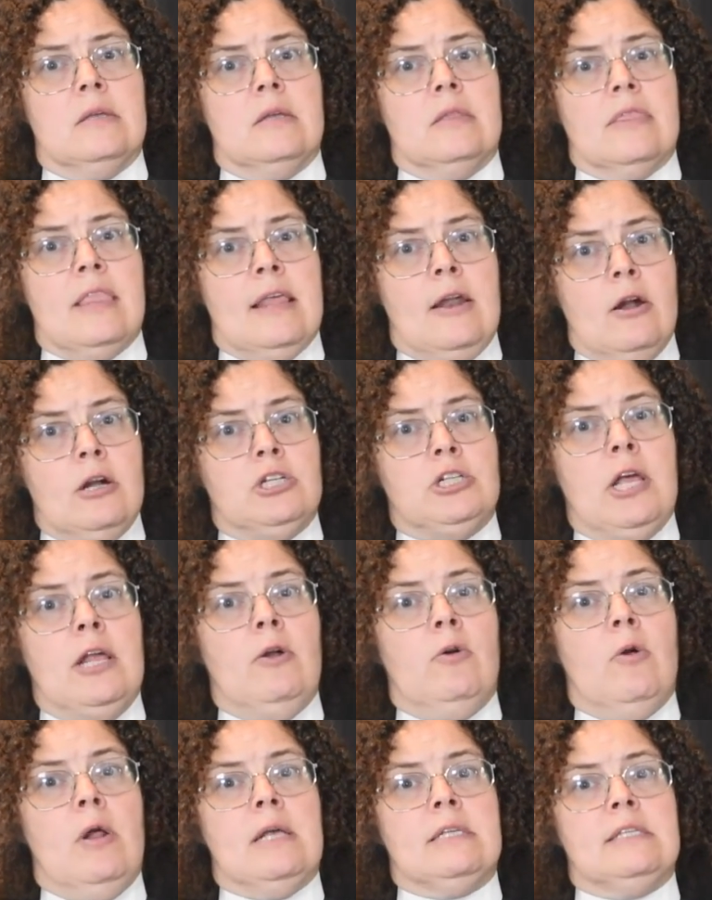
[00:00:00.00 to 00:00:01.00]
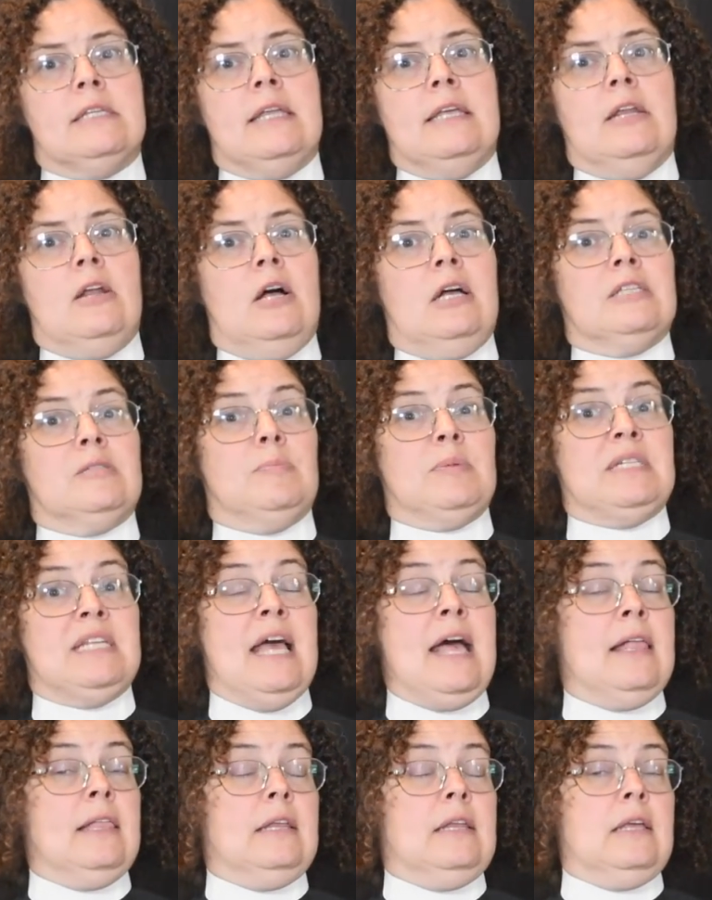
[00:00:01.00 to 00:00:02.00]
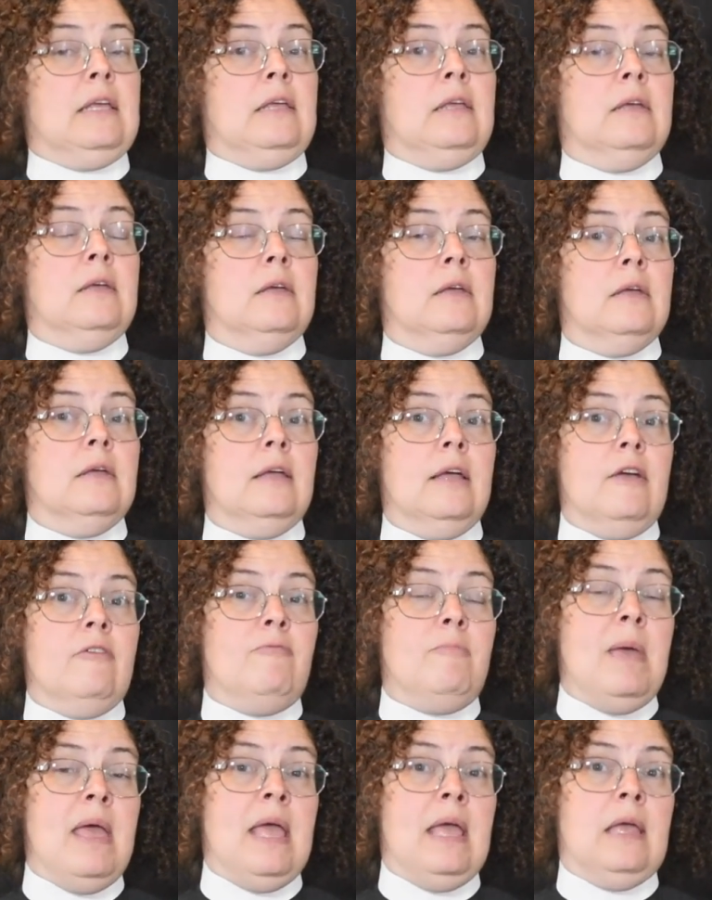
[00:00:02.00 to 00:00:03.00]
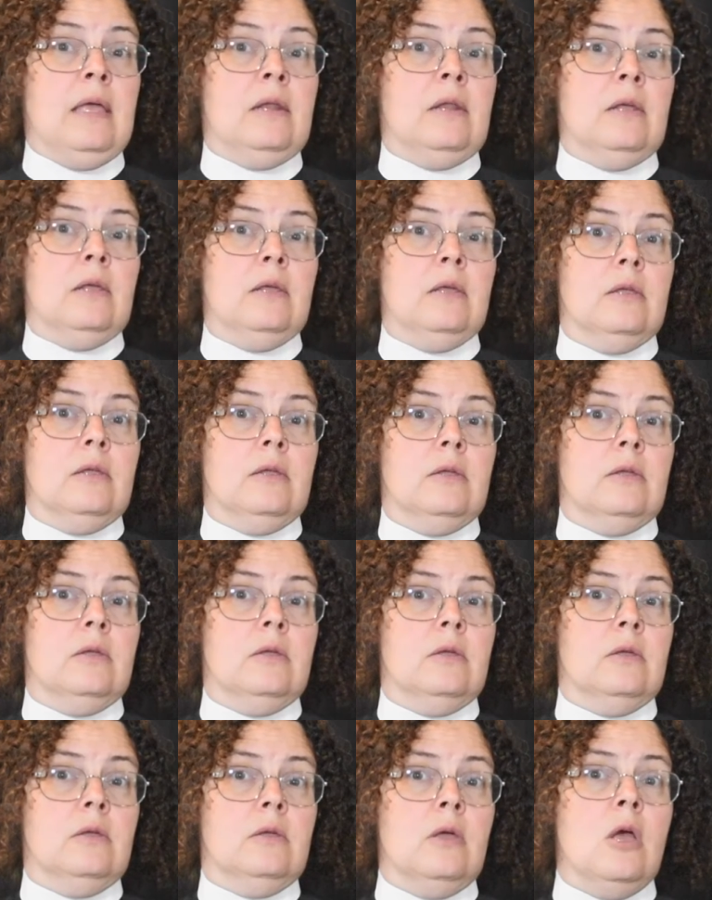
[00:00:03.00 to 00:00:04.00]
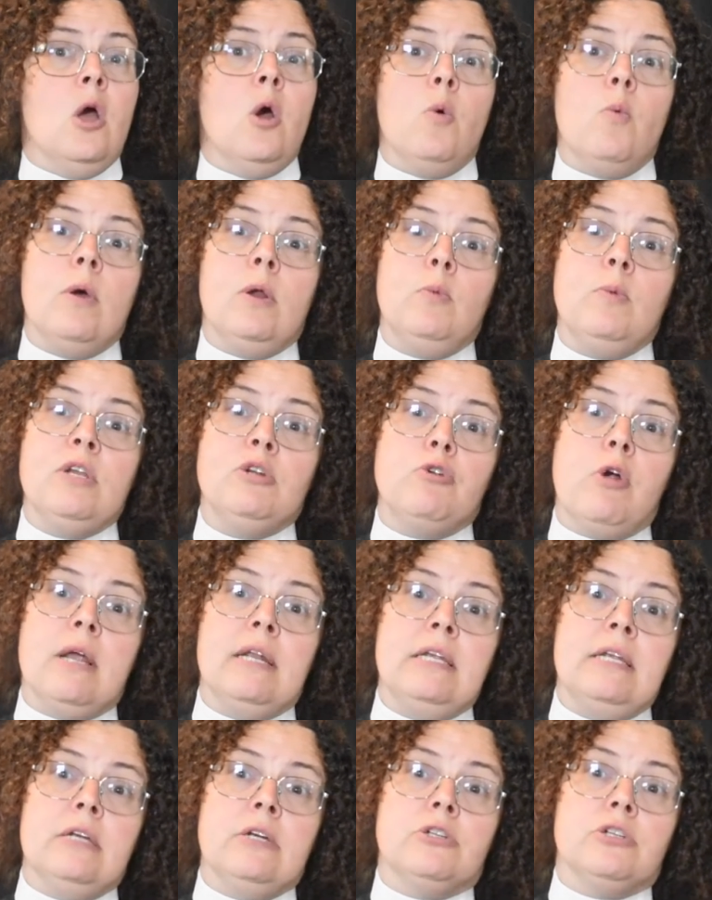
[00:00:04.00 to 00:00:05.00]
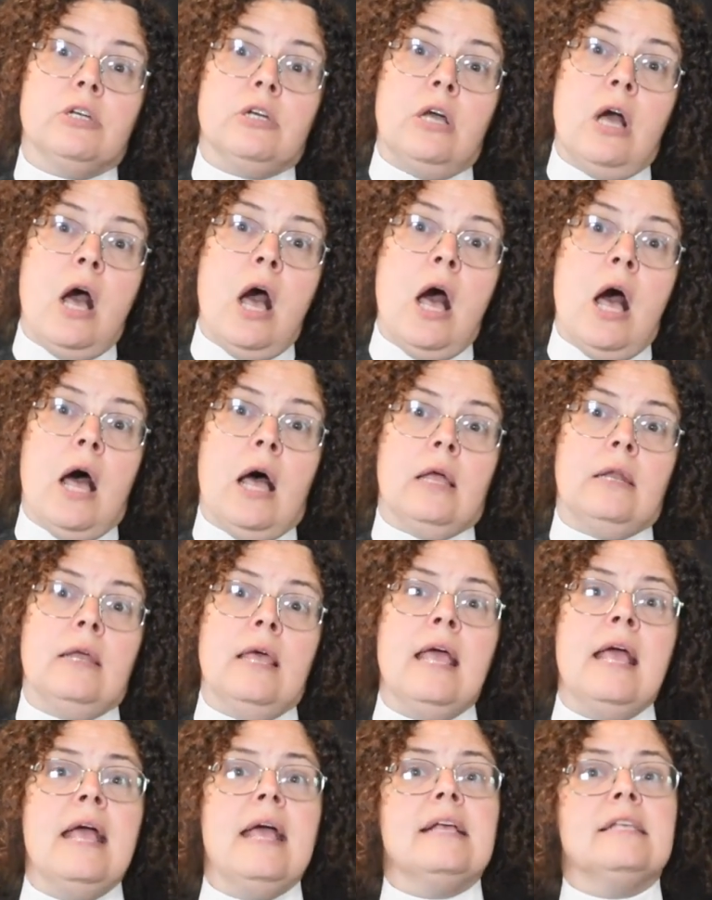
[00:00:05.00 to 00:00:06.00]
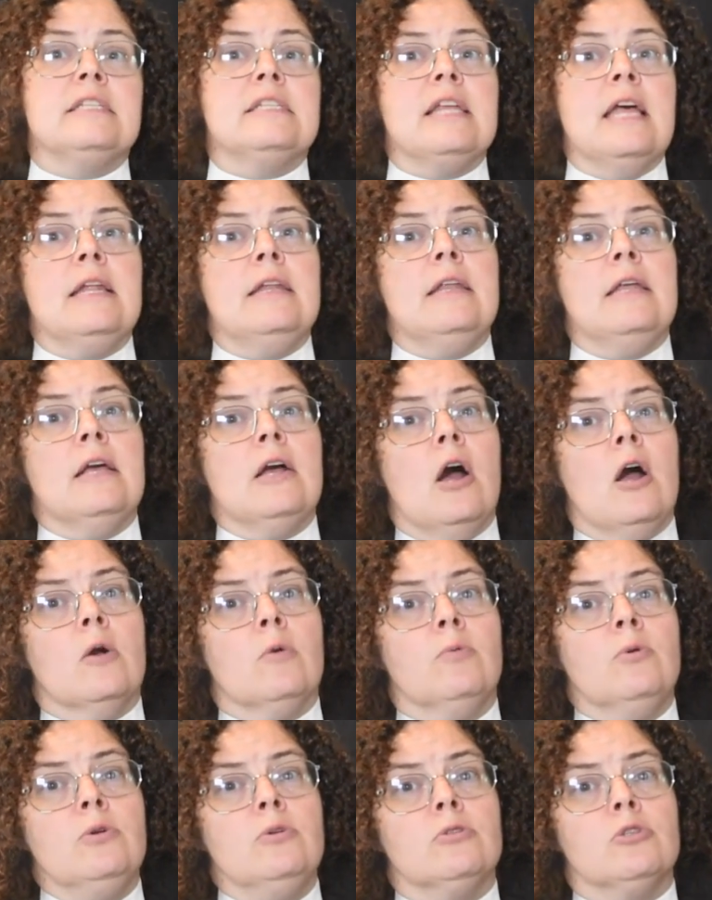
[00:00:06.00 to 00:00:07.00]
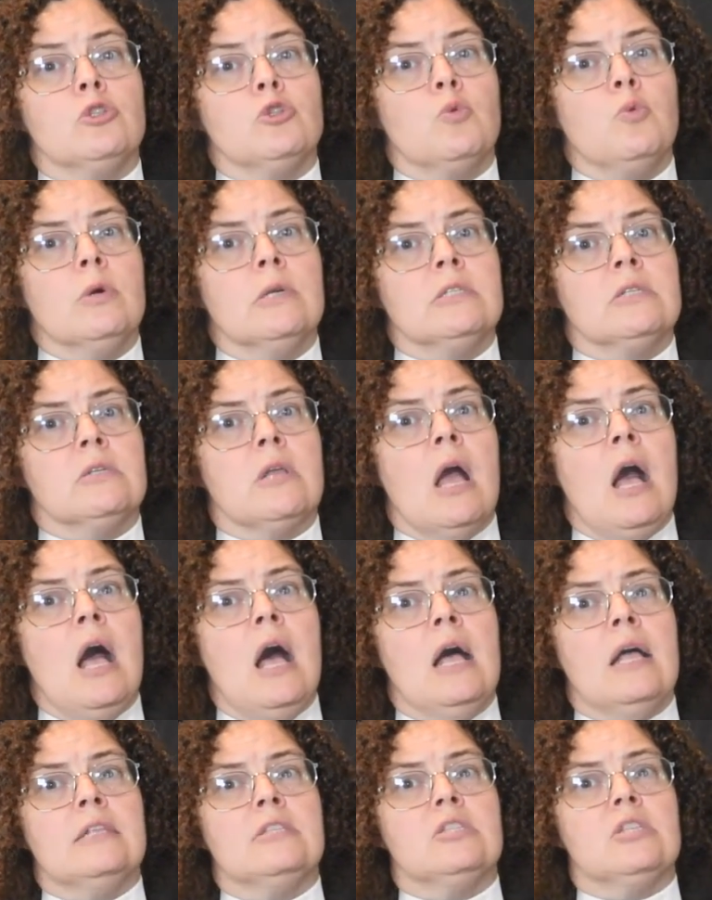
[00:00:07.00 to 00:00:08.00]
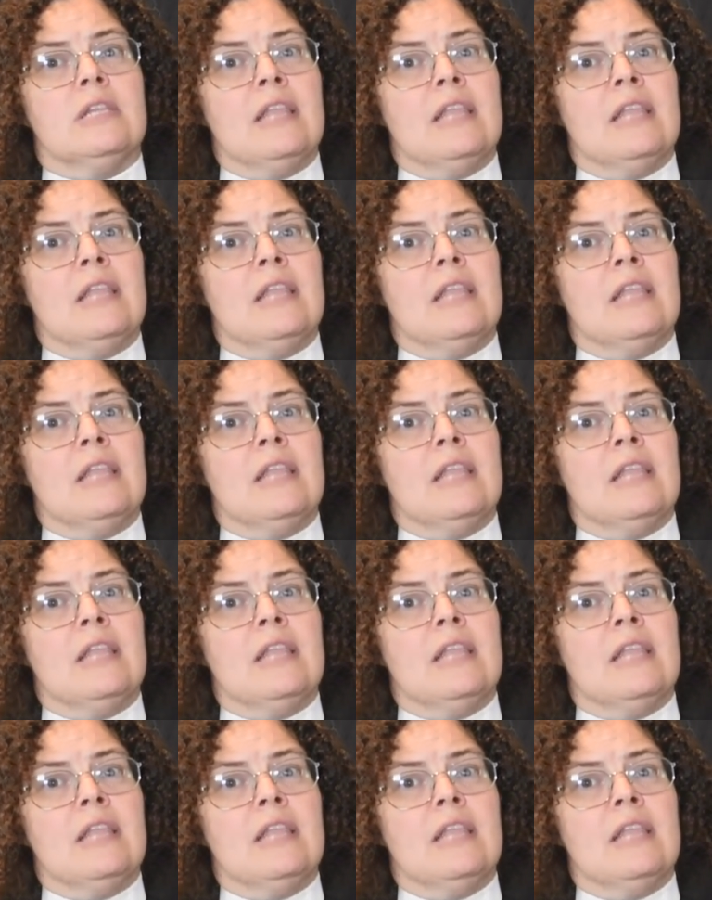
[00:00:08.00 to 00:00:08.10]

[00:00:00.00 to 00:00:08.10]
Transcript: that our generosity and hospitality have made. When we draw near to God, extending our roots towards God's